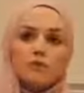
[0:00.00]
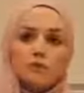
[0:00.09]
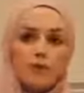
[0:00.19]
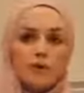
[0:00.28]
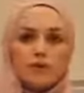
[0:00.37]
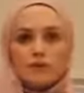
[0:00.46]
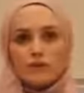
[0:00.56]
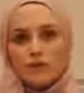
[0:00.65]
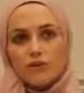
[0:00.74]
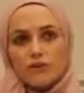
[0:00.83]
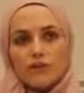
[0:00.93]
from the
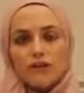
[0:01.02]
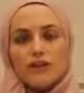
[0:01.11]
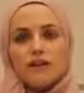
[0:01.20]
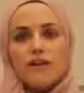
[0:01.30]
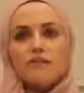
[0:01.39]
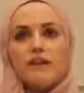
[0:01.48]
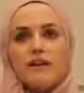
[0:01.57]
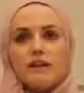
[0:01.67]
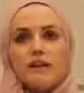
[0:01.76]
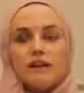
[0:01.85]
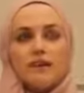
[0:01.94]
mosque, which I think is
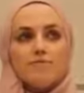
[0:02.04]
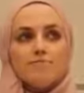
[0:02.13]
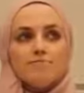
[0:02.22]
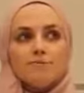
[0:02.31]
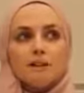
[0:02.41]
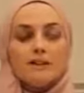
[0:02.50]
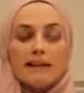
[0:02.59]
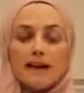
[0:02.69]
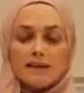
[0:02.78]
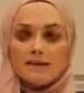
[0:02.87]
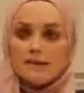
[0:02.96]
a sad